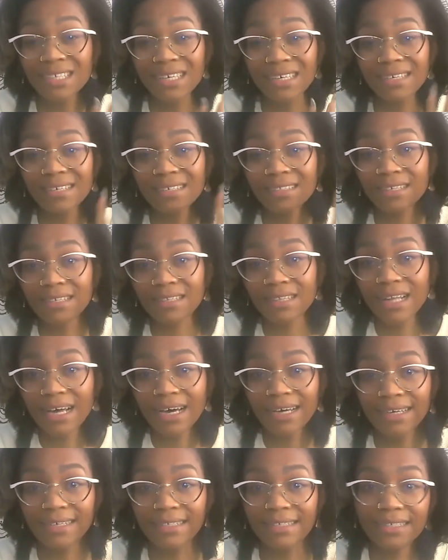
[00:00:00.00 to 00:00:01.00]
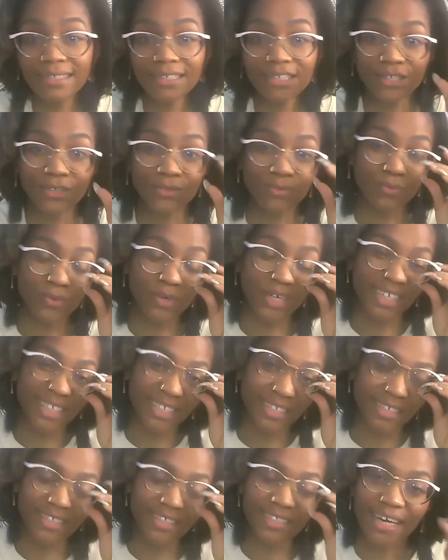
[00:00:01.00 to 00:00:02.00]
seeing the light in what
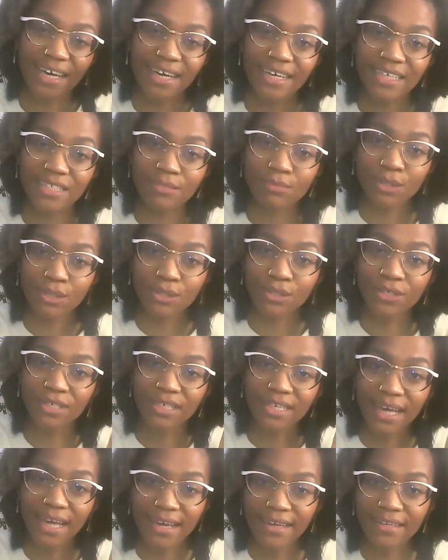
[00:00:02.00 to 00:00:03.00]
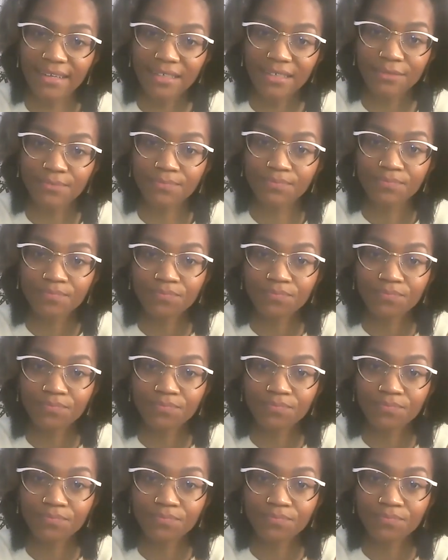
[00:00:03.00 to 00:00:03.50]
it is that has been created,